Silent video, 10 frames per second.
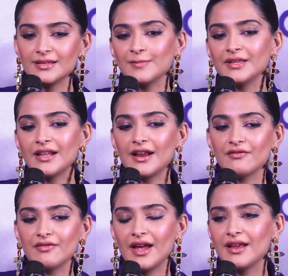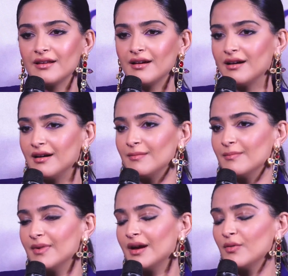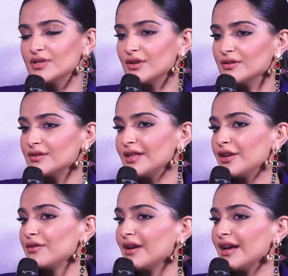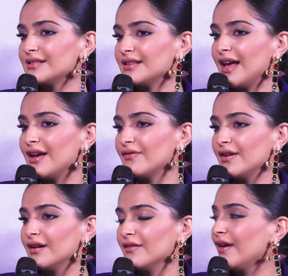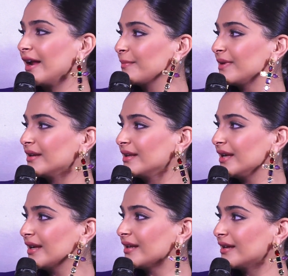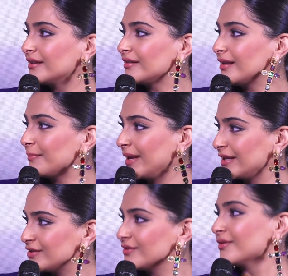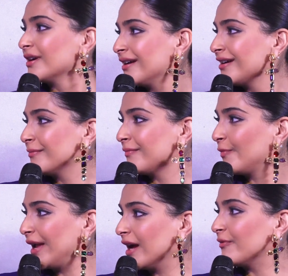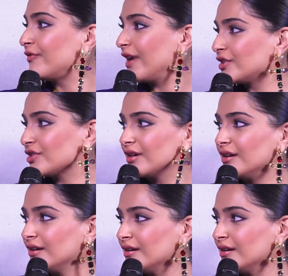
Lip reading: Something that I read was also that you guys have vitamin D in it that makes you wake up fresher.